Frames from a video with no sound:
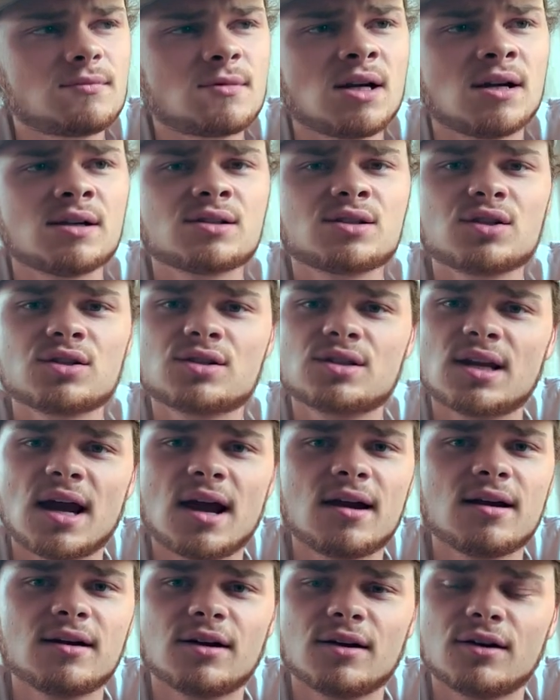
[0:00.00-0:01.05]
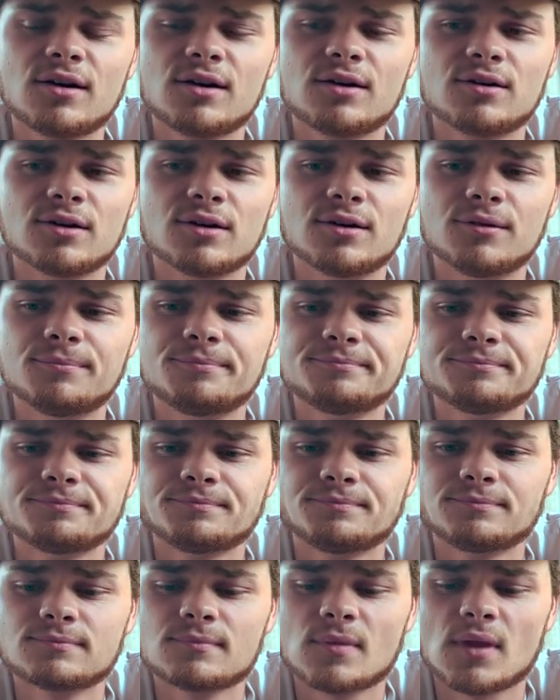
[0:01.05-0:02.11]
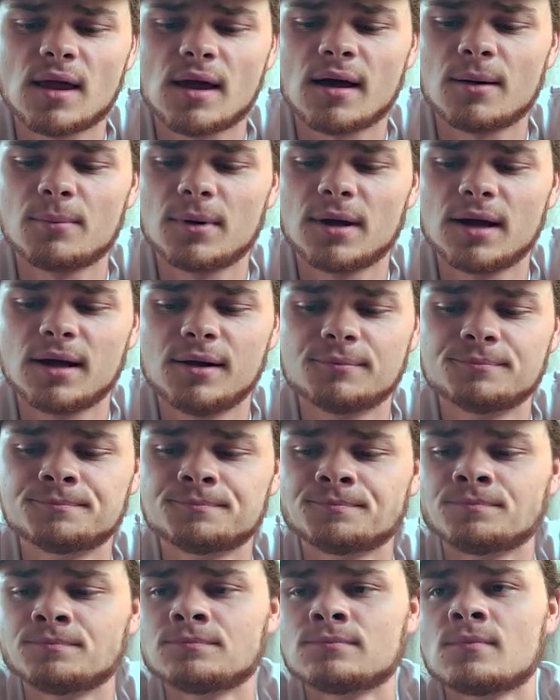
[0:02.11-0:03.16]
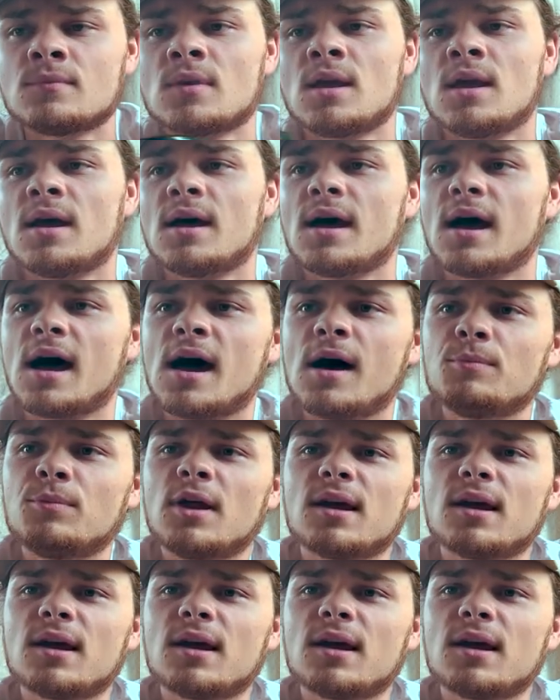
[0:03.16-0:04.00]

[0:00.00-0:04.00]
It's just dang good, dude. I mean, I'm the